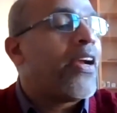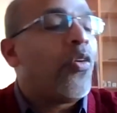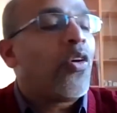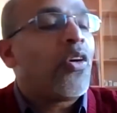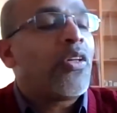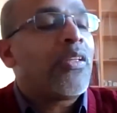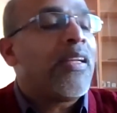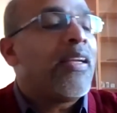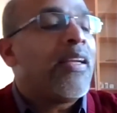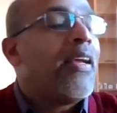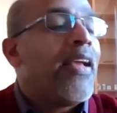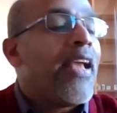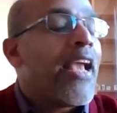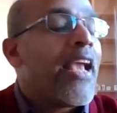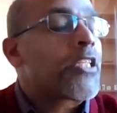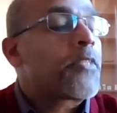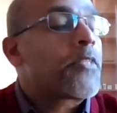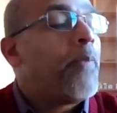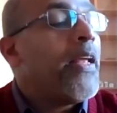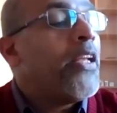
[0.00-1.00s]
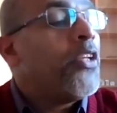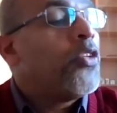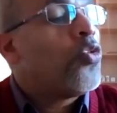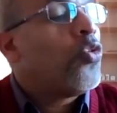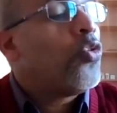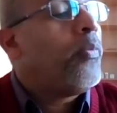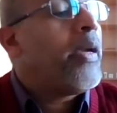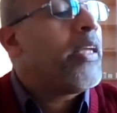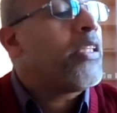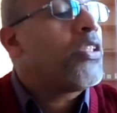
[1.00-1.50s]
I don't explain
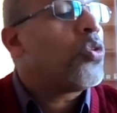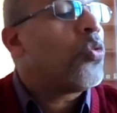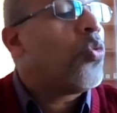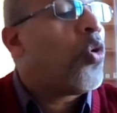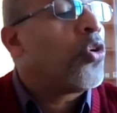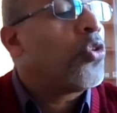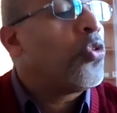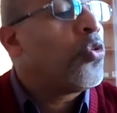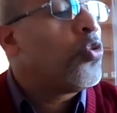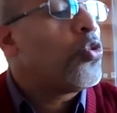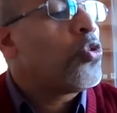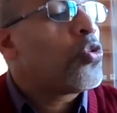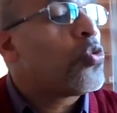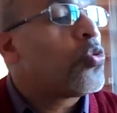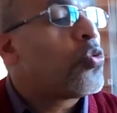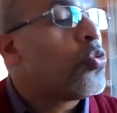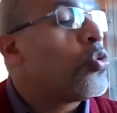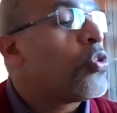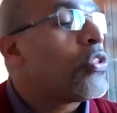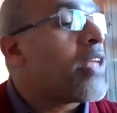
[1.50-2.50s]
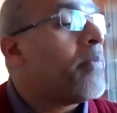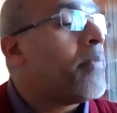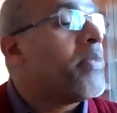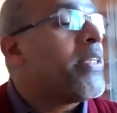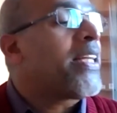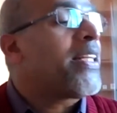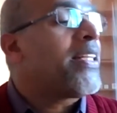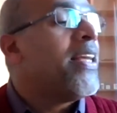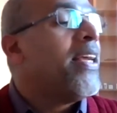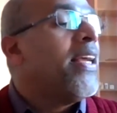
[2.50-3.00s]
too much on those two
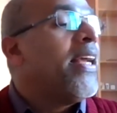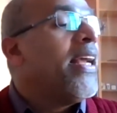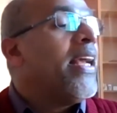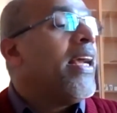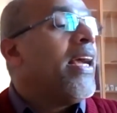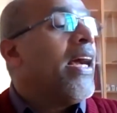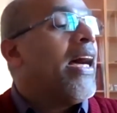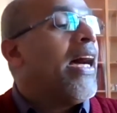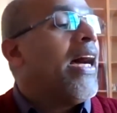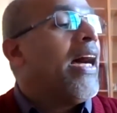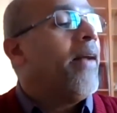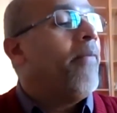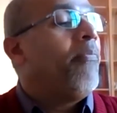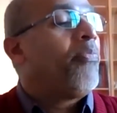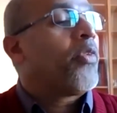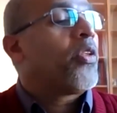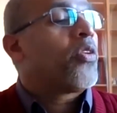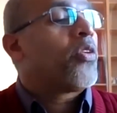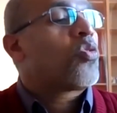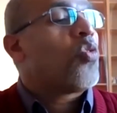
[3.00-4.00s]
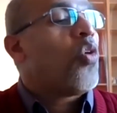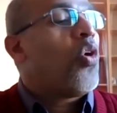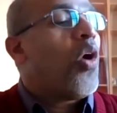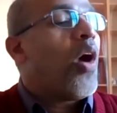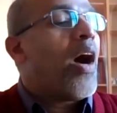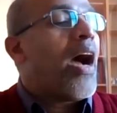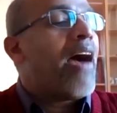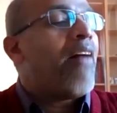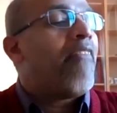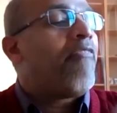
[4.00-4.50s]
subjects. Uh,
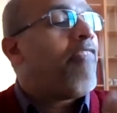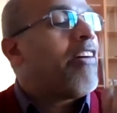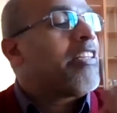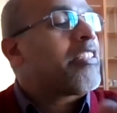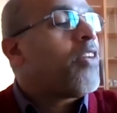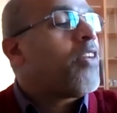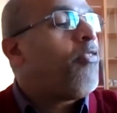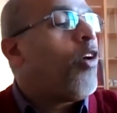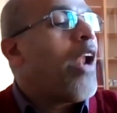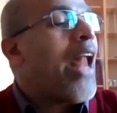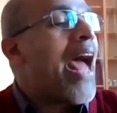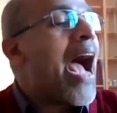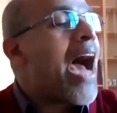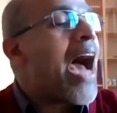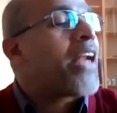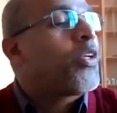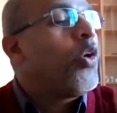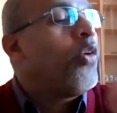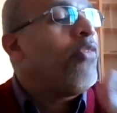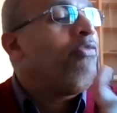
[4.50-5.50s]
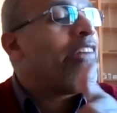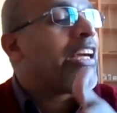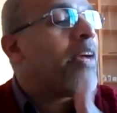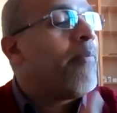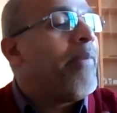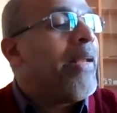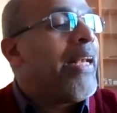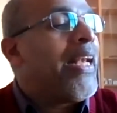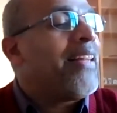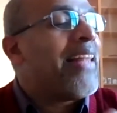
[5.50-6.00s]
so first of all, arguing
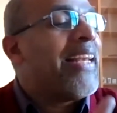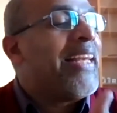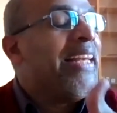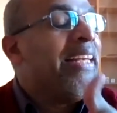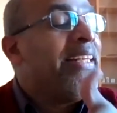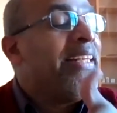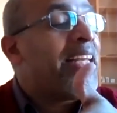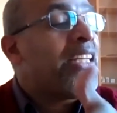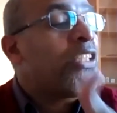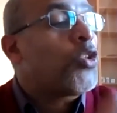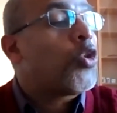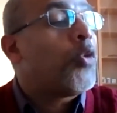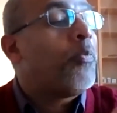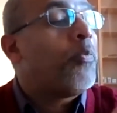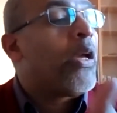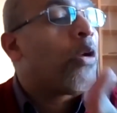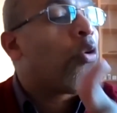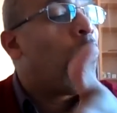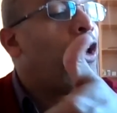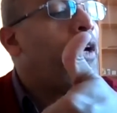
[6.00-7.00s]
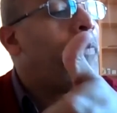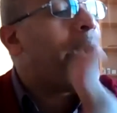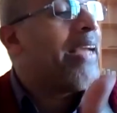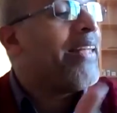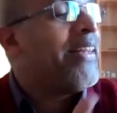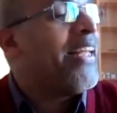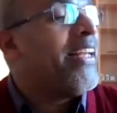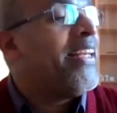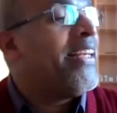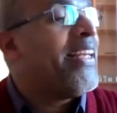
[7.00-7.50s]
recommended that Indians should be ruled
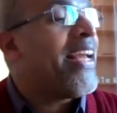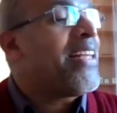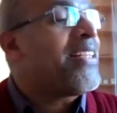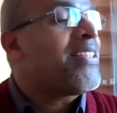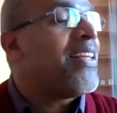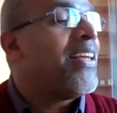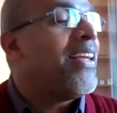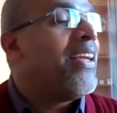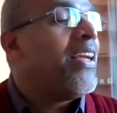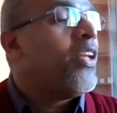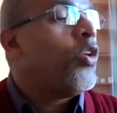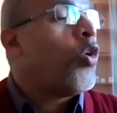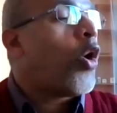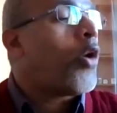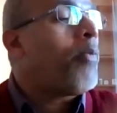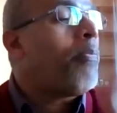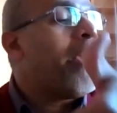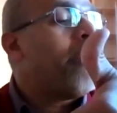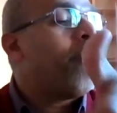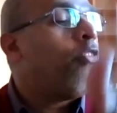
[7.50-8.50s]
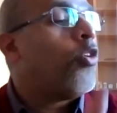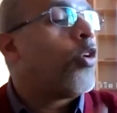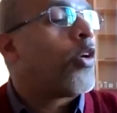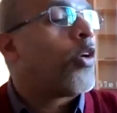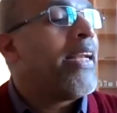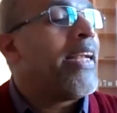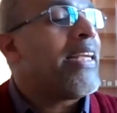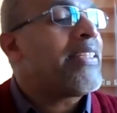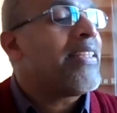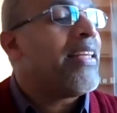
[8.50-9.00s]
by the Indians, not by
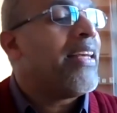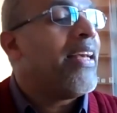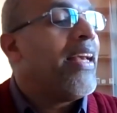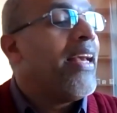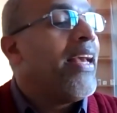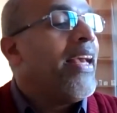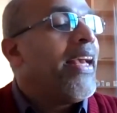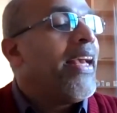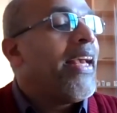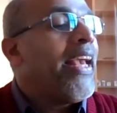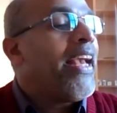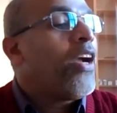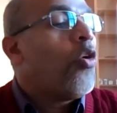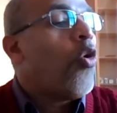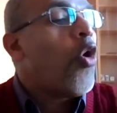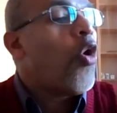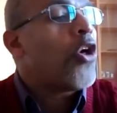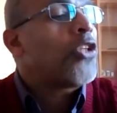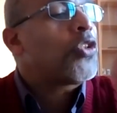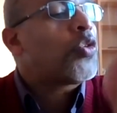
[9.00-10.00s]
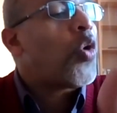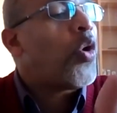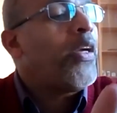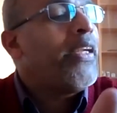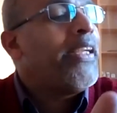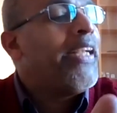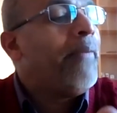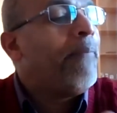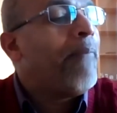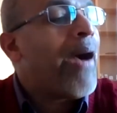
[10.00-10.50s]
foreigners. He goes
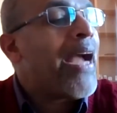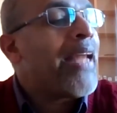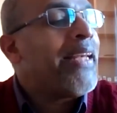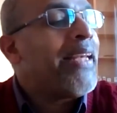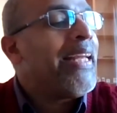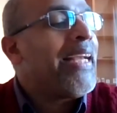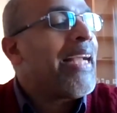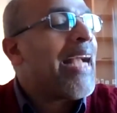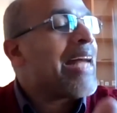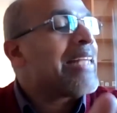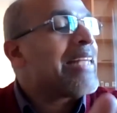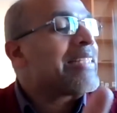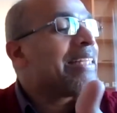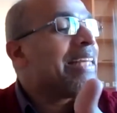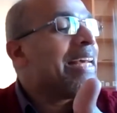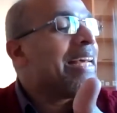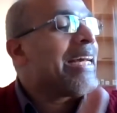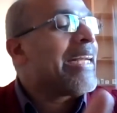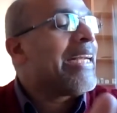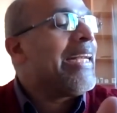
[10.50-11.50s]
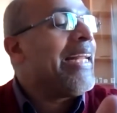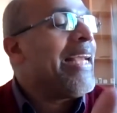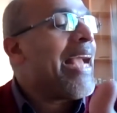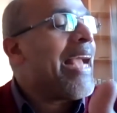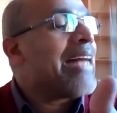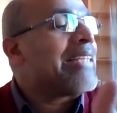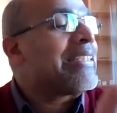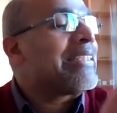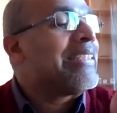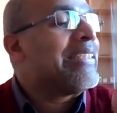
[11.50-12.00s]
on demanding as early
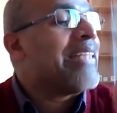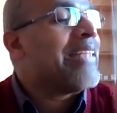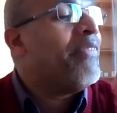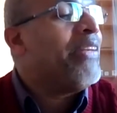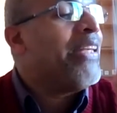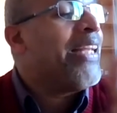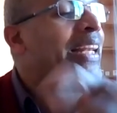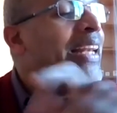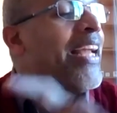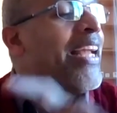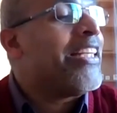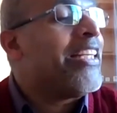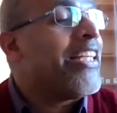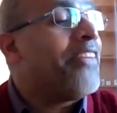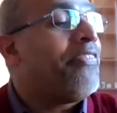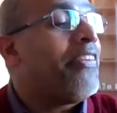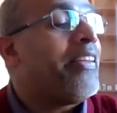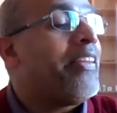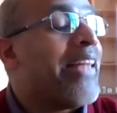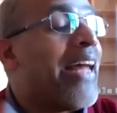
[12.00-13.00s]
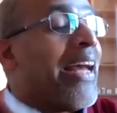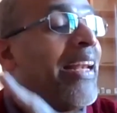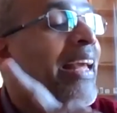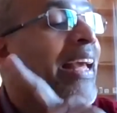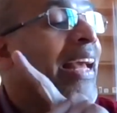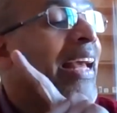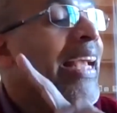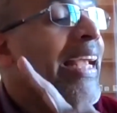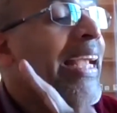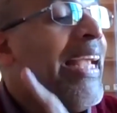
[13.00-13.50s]
as 1785 that
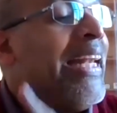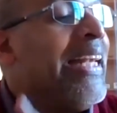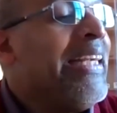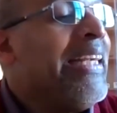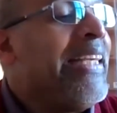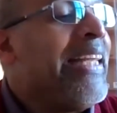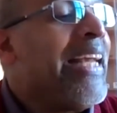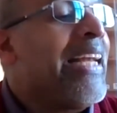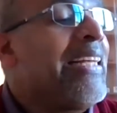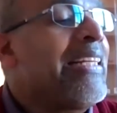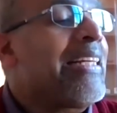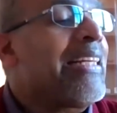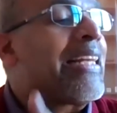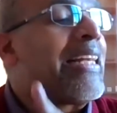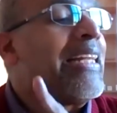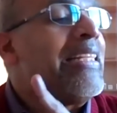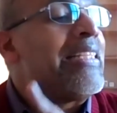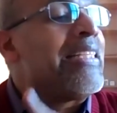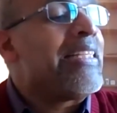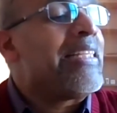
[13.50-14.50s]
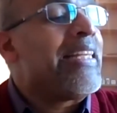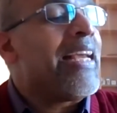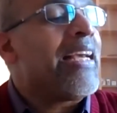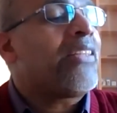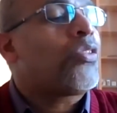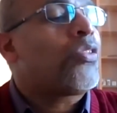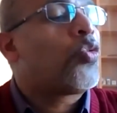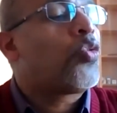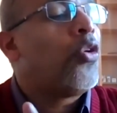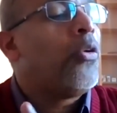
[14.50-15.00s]
Indian
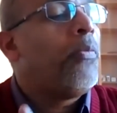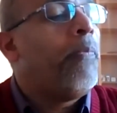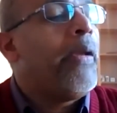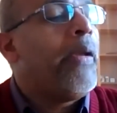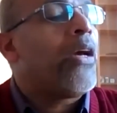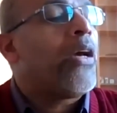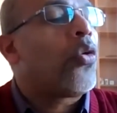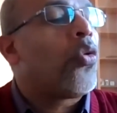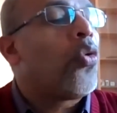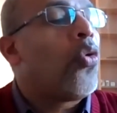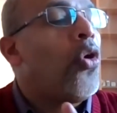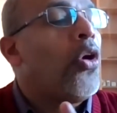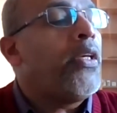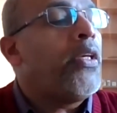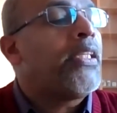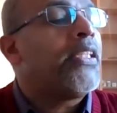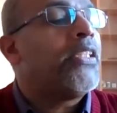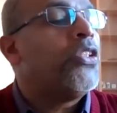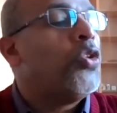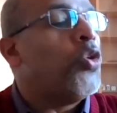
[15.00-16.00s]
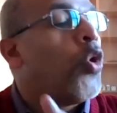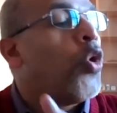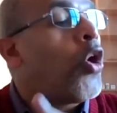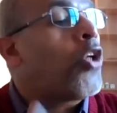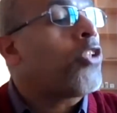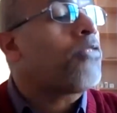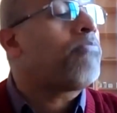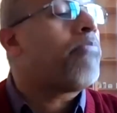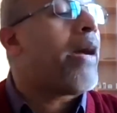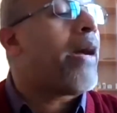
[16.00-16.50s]
Christians should be ruled
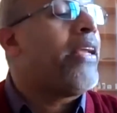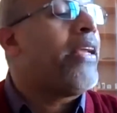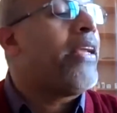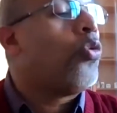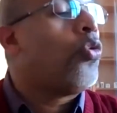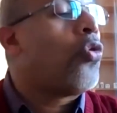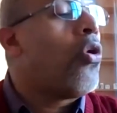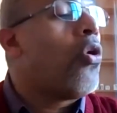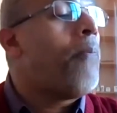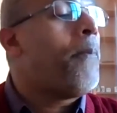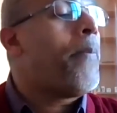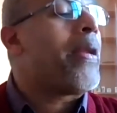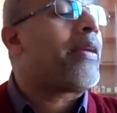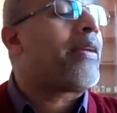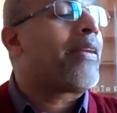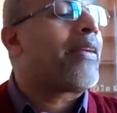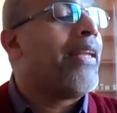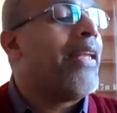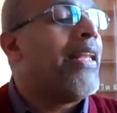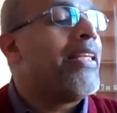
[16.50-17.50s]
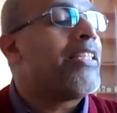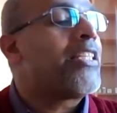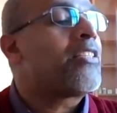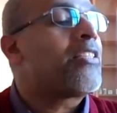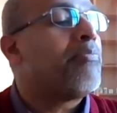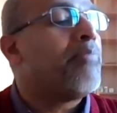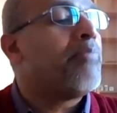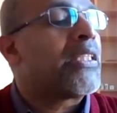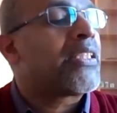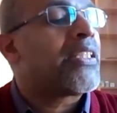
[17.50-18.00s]
not by European
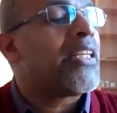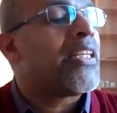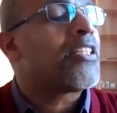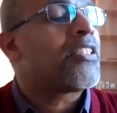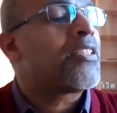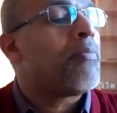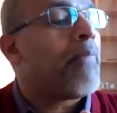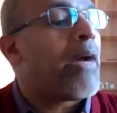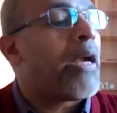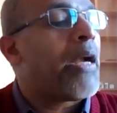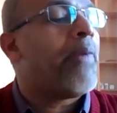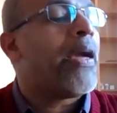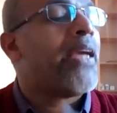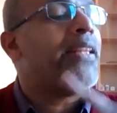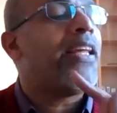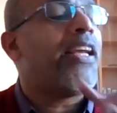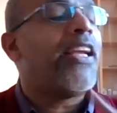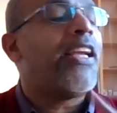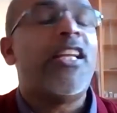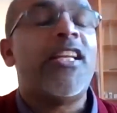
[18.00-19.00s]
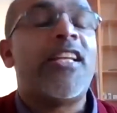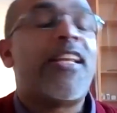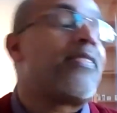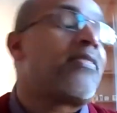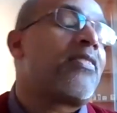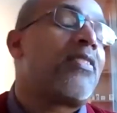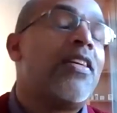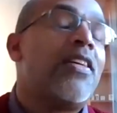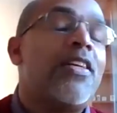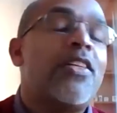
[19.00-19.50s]
religious missionaries, but by the
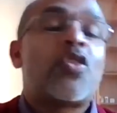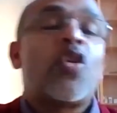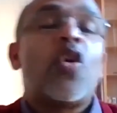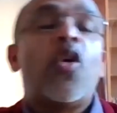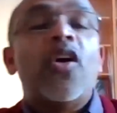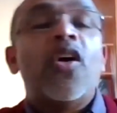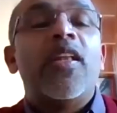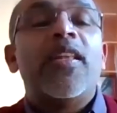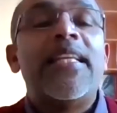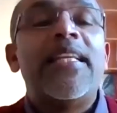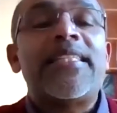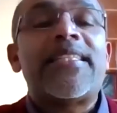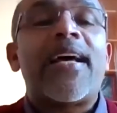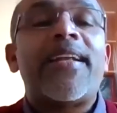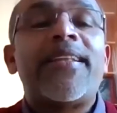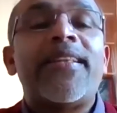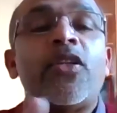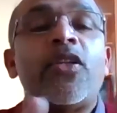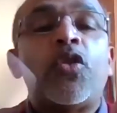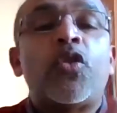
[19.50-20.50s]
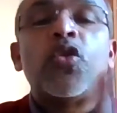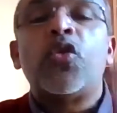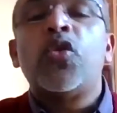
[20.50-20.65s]
Indians. So these are the